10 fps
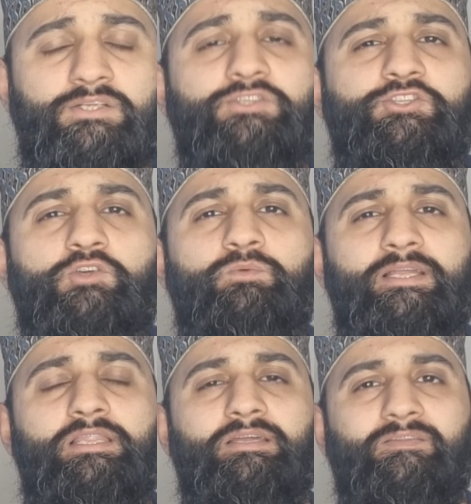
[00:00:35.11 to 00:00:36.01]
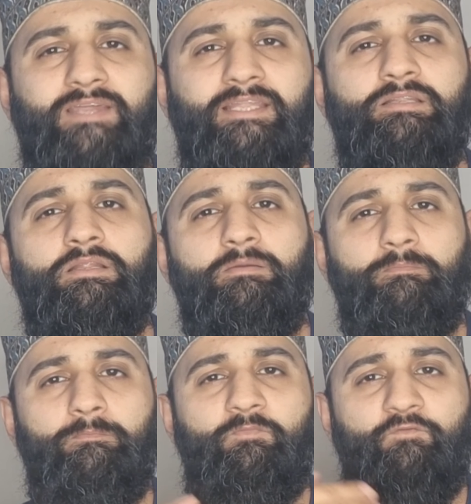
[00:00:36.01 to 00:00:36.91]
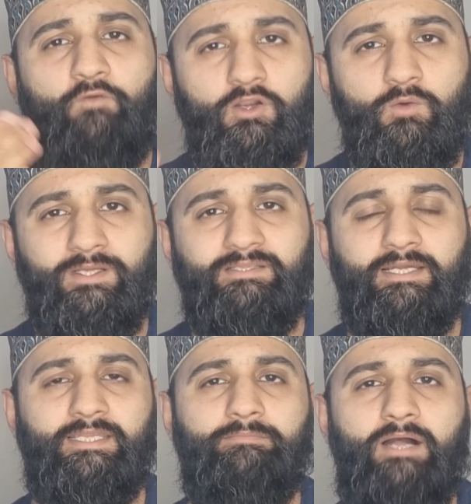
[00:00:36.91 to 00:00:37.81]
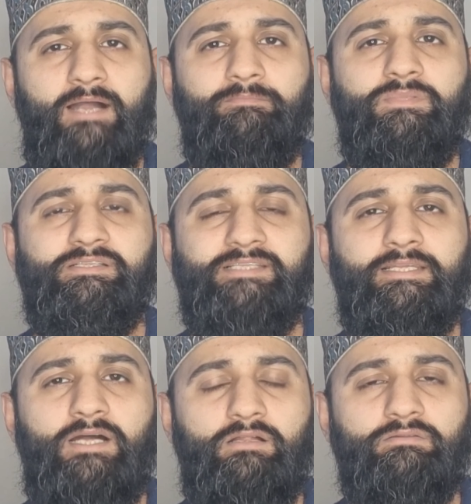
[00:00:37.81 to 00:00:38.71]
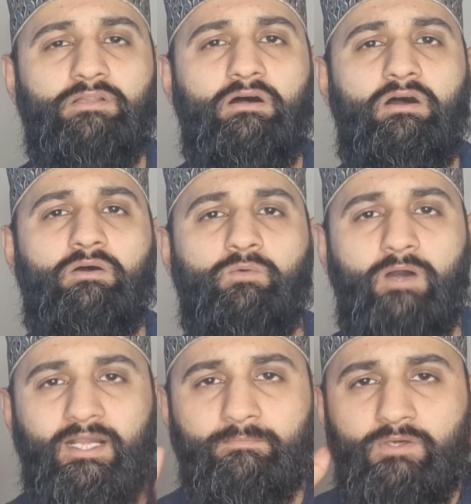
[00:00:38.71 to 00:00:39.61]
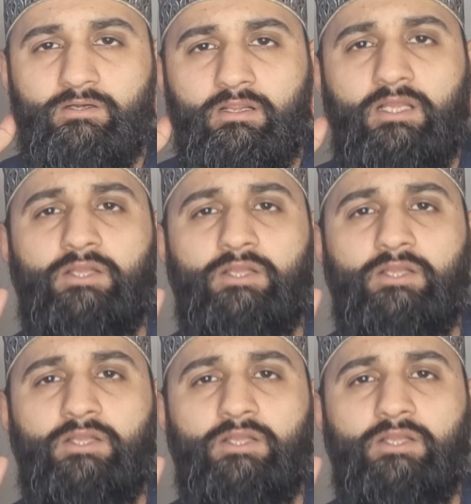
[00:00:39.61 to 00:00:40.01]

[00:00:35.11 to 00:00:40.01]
You will then, following the Imam, say Allahu Akbar.